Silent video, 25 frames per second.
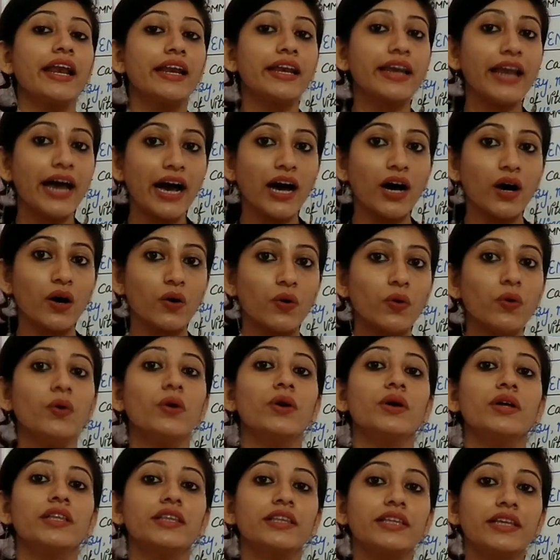Now
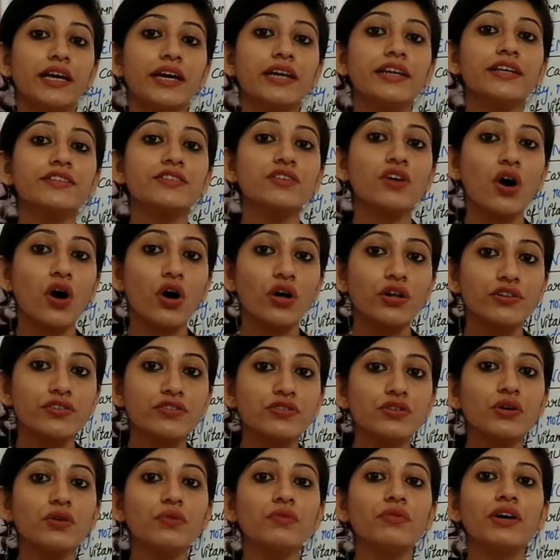there is
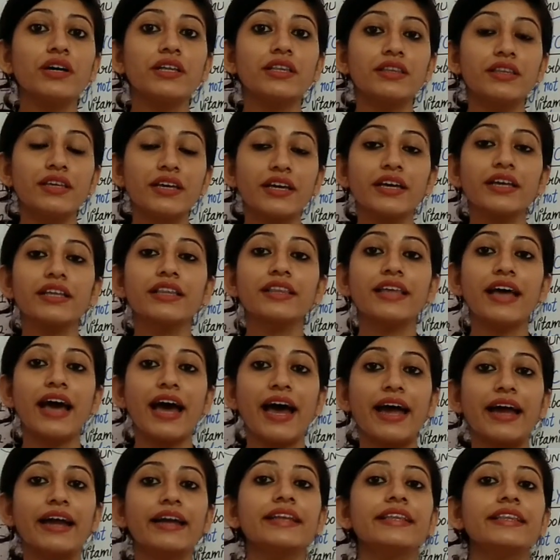also one thing,
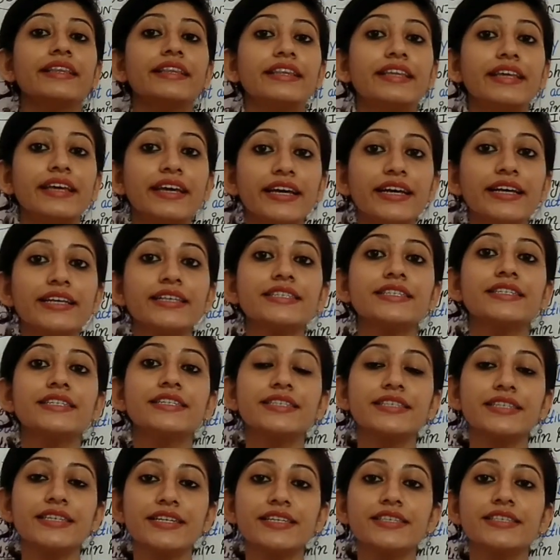that these
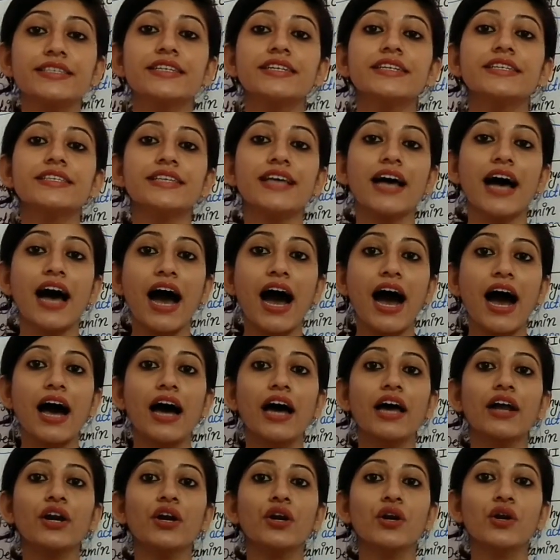diseases
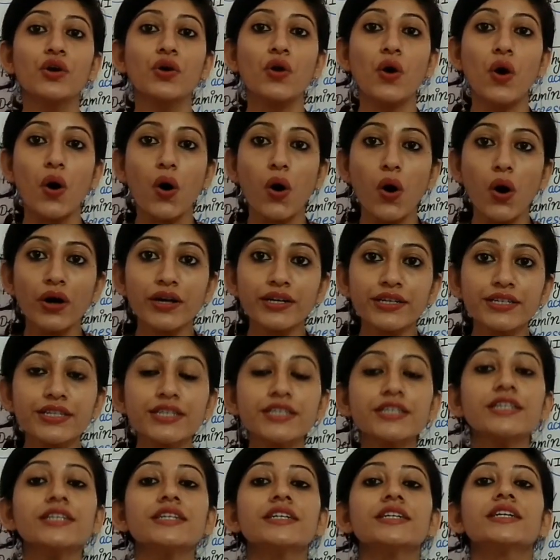are not
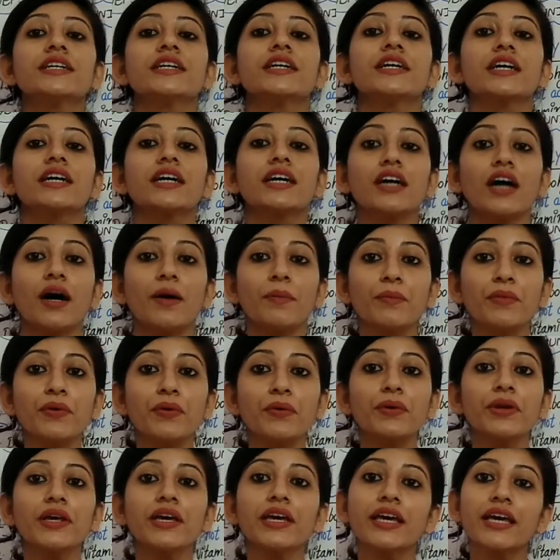
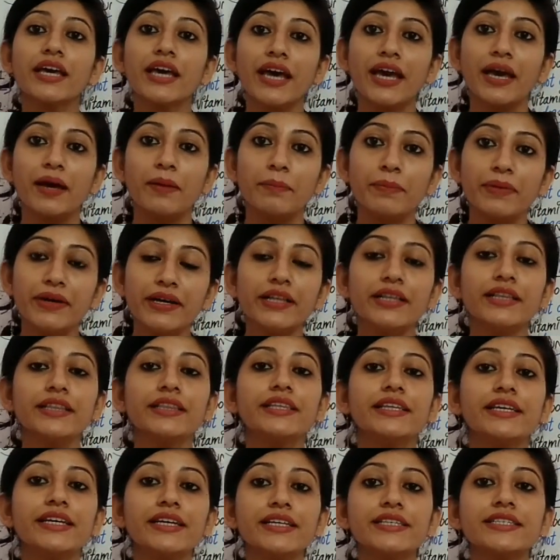
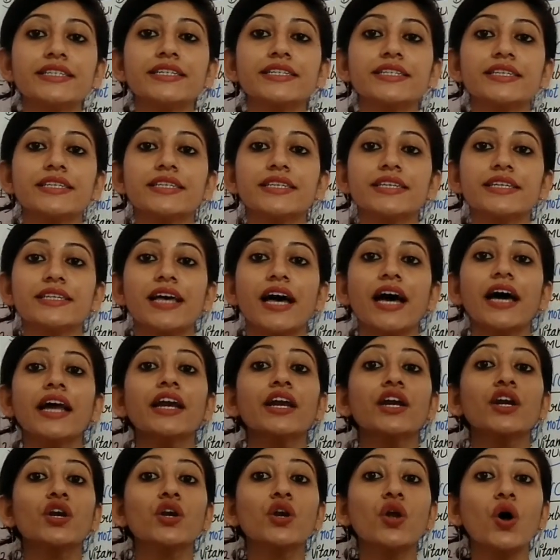communicable. These diseases
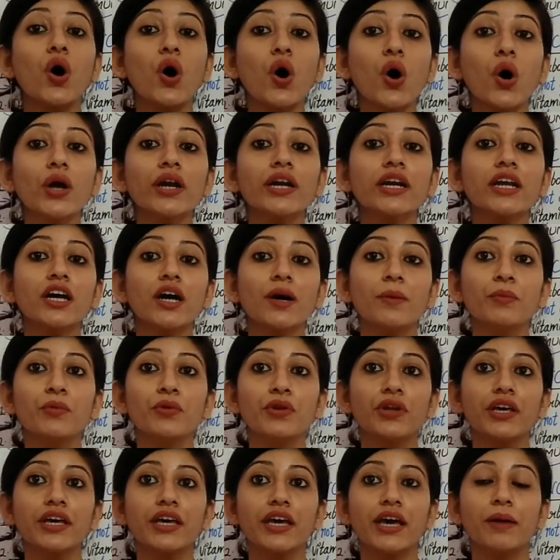are
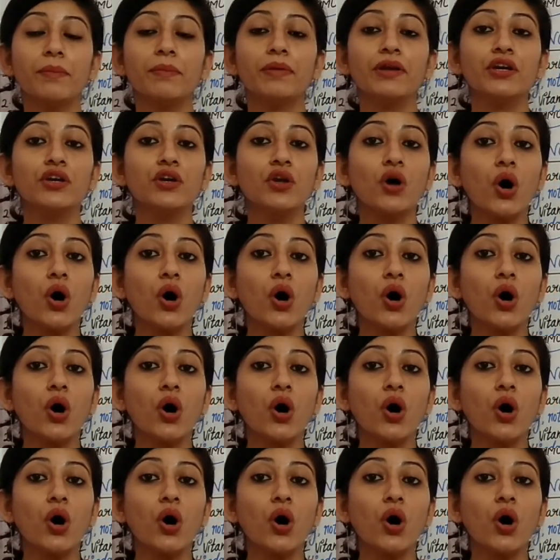non-communicable.